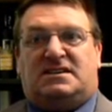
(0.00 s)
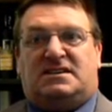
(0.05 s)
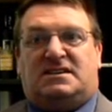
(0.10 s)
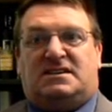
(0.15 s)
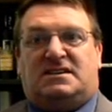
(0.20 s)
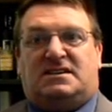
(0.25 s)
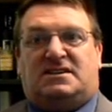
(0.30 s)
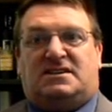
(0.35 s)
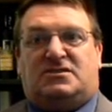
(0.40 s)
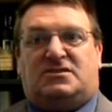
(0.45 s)

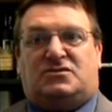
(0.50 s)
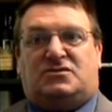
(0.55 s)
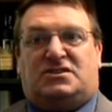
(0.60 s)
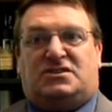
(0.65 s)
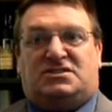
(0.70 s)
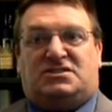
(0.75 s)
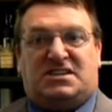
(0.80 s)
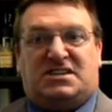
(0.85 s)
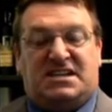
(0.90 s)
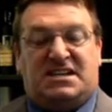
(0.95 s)
Uh,
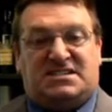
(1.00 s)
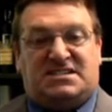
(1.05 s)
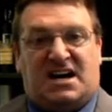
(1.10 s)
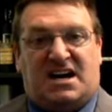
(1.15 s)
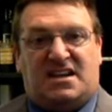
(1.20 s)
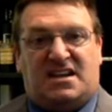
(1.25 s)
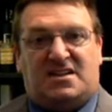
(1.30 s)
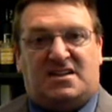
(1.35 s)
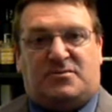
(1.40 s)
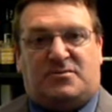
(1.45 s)
the
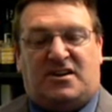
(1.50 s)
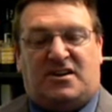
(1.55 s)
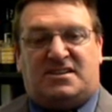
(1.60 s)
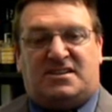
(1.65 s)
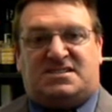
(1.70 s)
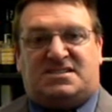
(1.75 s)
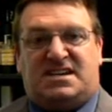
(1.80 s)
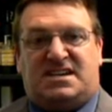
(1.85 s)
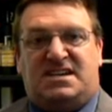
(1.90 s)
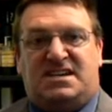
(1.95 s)
detail in the
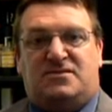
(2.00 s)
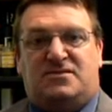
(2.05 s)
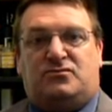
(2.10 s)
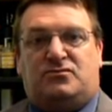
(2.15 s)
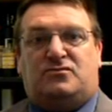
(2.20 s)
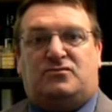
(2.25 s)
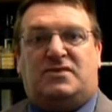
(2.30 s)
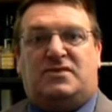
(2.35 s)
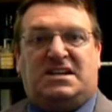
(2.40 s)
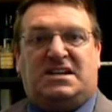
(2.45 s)
policy,
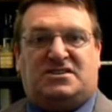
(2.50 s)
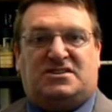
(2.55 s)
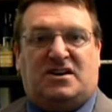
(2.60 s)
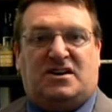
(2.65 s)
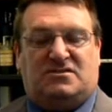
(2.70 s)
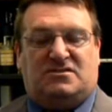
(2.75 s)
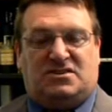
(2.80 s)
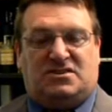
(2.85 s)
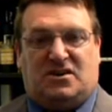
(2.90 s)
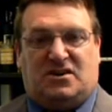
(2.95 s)
we
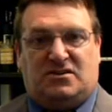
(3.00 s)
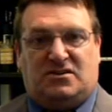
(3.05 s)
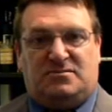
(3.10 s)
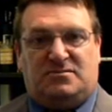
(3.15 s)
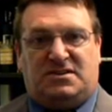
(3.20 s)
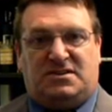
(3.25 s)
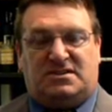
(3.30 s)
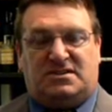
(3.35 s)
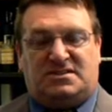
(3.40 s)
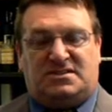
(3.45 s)
don't know
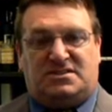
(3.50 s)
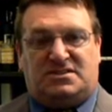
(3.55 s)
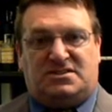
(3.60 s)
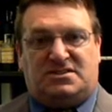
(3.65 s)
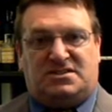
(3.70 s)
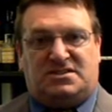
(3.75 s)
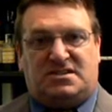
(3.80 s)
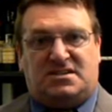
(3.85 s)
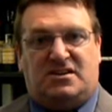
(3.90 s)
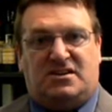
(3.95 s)
because this is
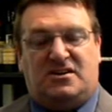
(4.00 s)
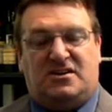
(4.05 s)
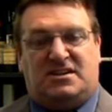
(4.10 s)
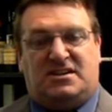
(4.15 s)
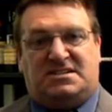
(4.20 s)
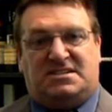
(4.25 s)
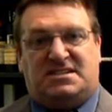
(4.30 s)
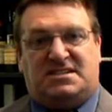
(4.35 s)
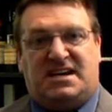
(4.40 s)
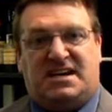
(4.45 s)
still
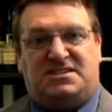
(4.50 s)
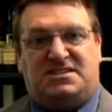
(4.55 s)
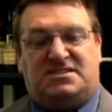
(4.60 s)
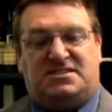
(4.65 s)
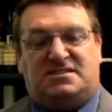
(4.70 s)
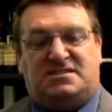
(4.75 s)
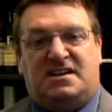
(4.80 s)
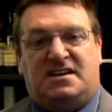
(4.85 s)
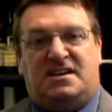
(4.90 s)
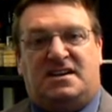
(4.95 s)
early
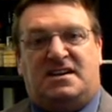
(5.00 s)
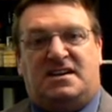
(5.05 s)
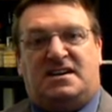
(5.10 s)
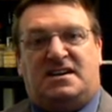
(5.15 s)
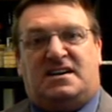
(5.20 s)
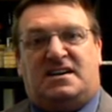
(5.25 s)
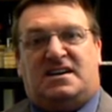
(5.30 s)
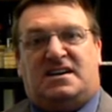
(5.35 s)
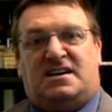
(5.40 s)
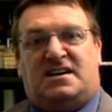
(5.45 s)
stages.
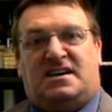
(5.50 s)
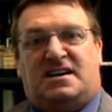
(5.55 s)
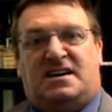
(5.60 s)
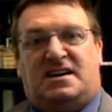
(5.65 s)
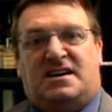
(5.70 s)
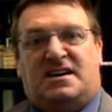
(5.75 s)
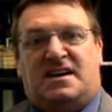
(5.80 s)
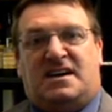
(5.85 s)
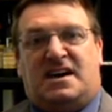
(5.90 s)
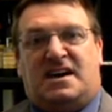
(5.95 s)

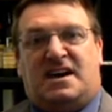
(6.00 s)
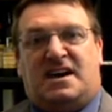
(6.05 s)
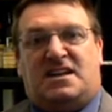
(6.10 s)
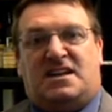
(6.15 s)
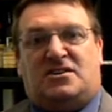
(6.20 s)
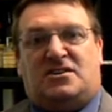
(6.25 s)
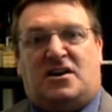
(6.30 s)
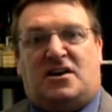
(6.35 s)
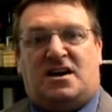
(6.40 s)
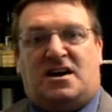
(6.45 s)

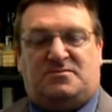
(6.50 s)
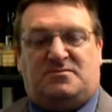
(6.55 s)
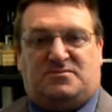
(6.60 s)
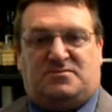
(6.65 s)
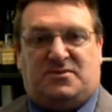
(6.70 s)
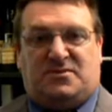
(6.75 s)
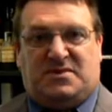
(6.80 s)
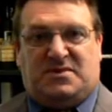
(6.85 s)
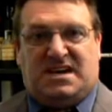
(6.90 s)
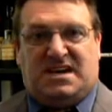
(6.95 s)
And I'm
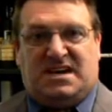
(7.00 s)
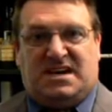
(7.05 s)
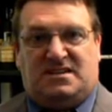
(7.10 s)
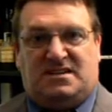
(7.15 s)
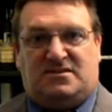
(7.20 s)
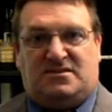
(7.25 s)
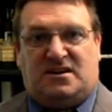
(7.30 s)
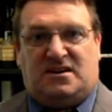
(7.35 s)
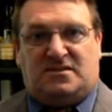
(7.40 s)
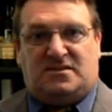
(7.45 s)

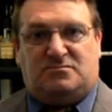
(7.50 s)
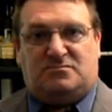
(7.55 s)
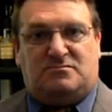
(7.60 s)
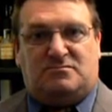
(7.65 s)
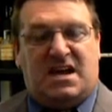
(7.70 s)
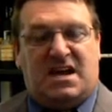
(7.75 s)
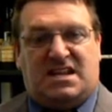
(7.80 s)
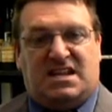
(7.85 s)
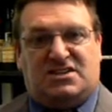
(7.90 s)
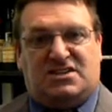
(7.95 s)
prepared, like
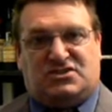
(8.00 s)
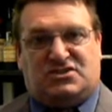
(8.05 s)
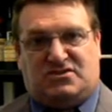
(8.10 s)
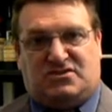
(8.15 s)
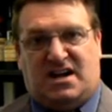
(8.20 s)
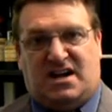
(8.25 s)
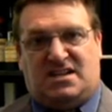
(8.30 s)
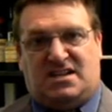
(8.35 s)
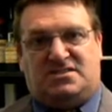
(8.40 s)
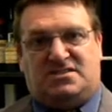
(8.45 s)
many
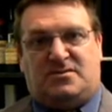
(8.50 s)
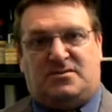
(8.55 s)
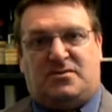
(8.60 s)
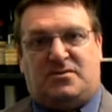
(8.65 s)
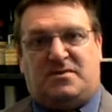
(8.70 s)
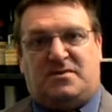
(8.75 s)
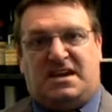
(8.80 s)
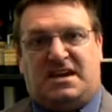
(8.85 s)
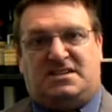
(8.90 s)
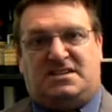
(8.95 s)
Australians, are
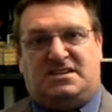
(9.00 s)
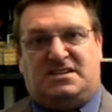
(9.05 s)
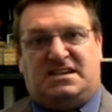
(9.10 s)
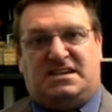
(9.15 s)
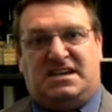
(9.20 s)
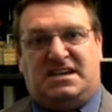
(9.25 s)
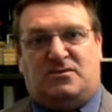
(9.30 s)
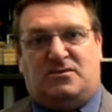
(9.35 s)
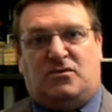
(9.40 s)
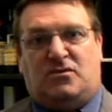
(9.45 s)
prepared to
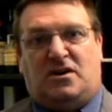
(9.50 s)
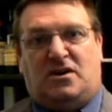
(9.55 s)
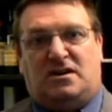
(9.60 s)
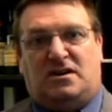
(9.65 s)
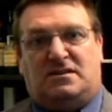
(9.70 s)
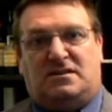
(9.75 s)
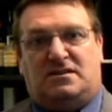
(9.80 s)
hear what